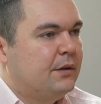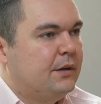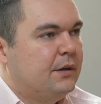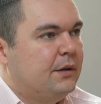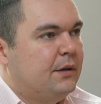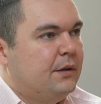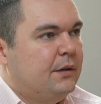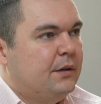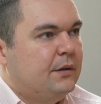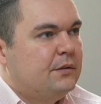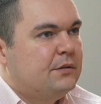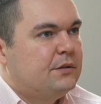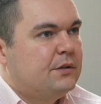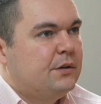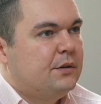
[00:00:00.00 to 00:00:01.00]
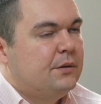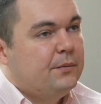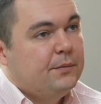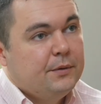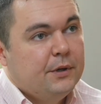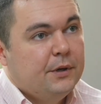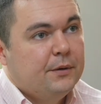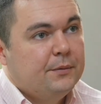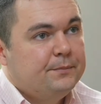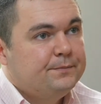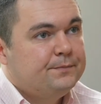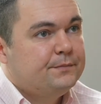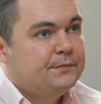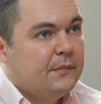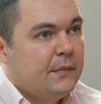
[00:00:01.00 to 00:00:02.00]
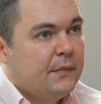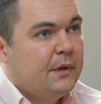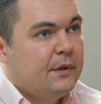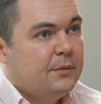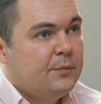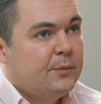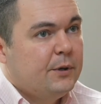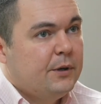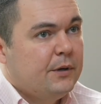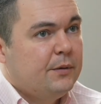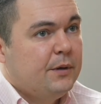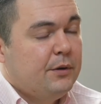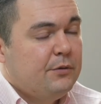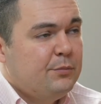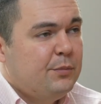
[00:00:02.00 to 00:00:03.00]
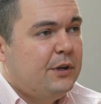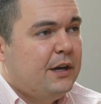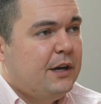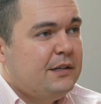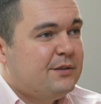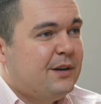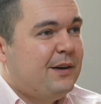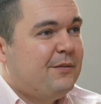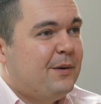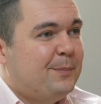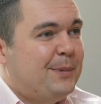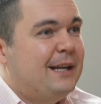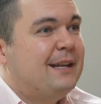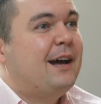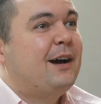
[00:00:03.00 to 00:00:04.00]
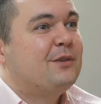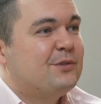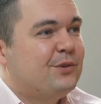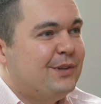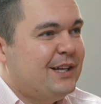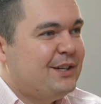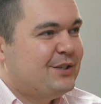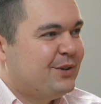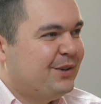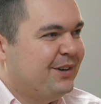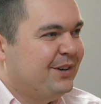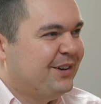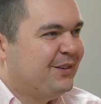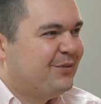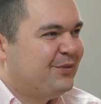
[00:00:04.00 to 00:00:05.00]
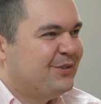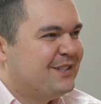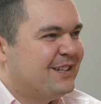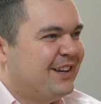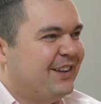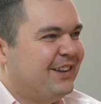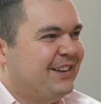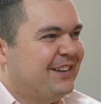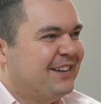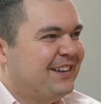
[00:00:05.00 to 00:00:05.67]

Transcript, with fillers: Yeah. So you know, but uh, it would be nice to have a penthouse on Lakeshore for yeah. sale.